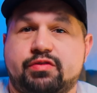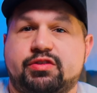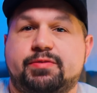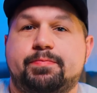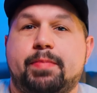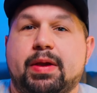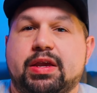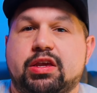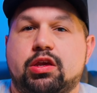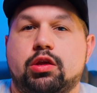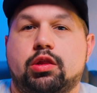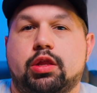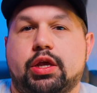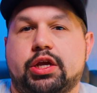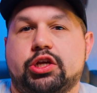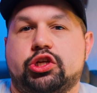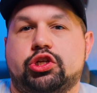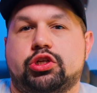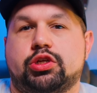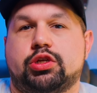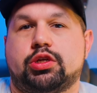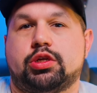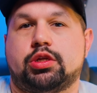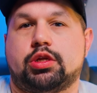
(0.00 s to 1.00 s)
of
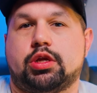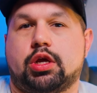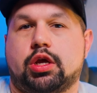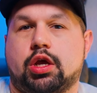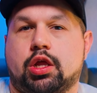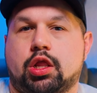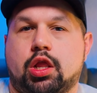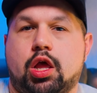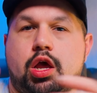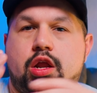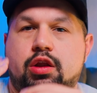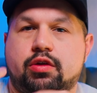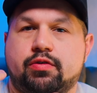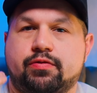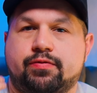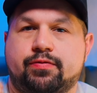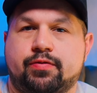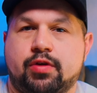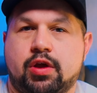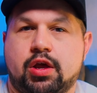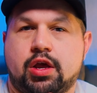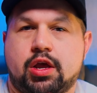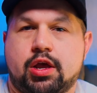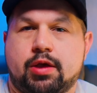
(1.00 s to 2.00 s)
speculation, a lot of
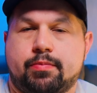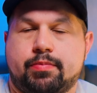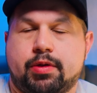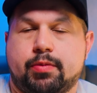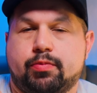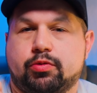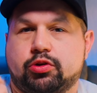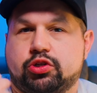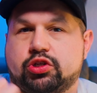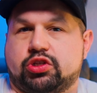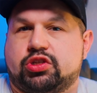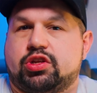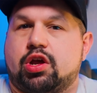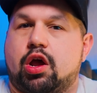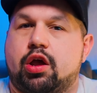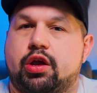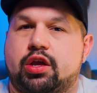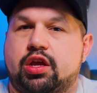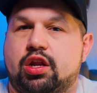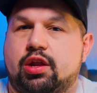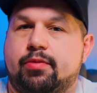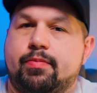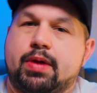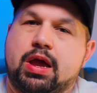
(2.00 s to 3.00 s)
people just
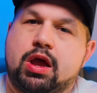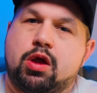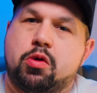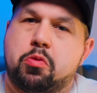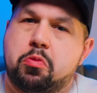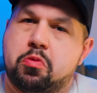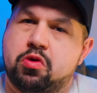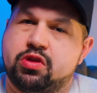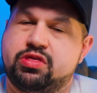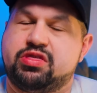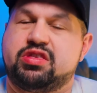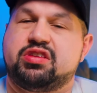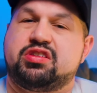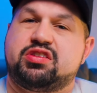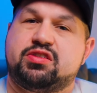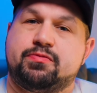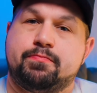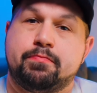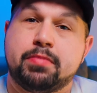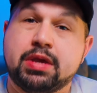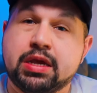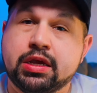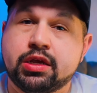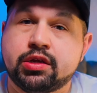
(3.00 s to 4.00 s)
talking about what this
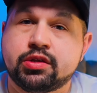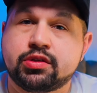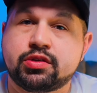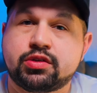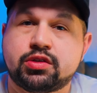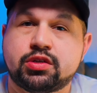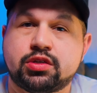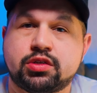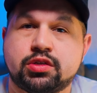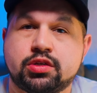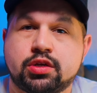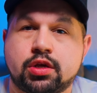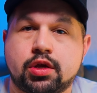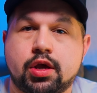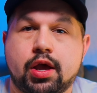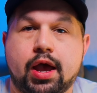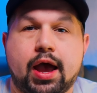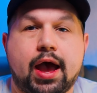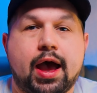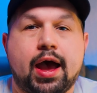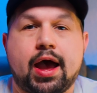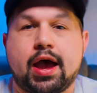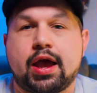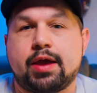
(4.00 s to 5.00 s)
means.
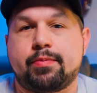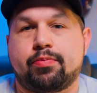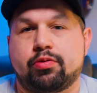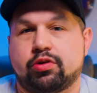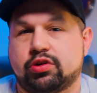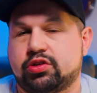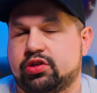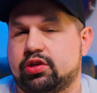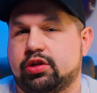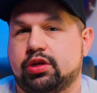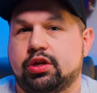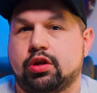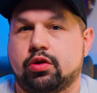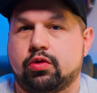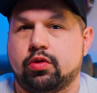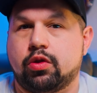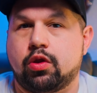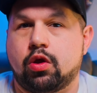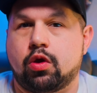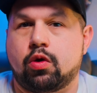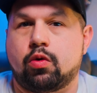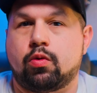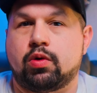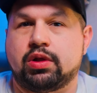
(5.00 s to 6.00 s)
I personally don't
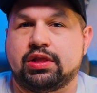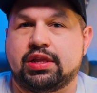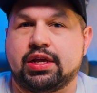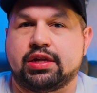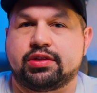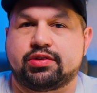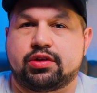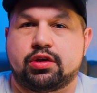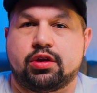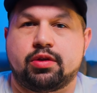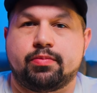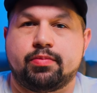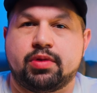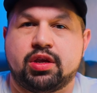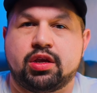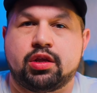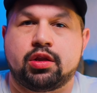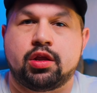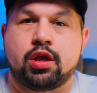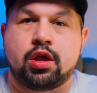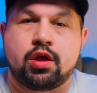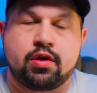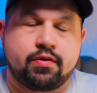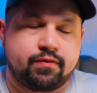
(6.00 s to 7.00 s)
know what that's going to
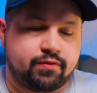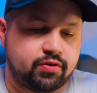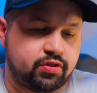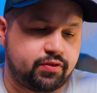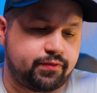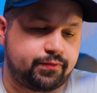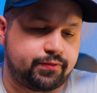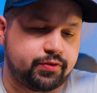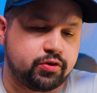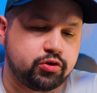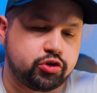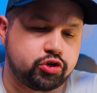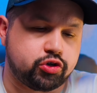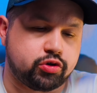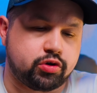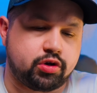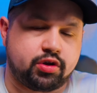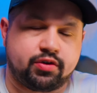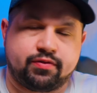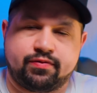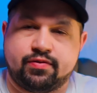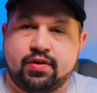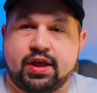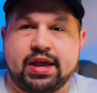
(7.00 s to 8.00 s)
mean for the future
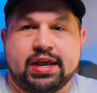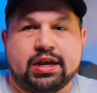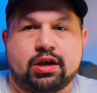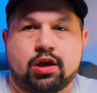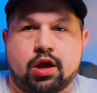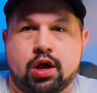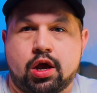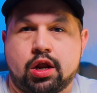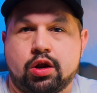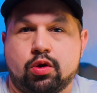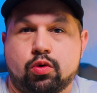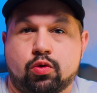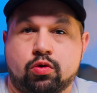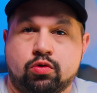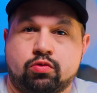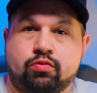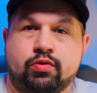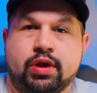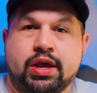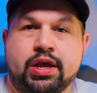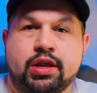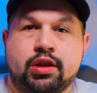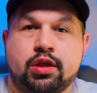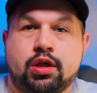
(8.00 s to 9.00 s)
of Nikon or
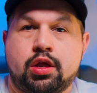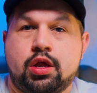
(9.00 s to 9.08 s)
Red.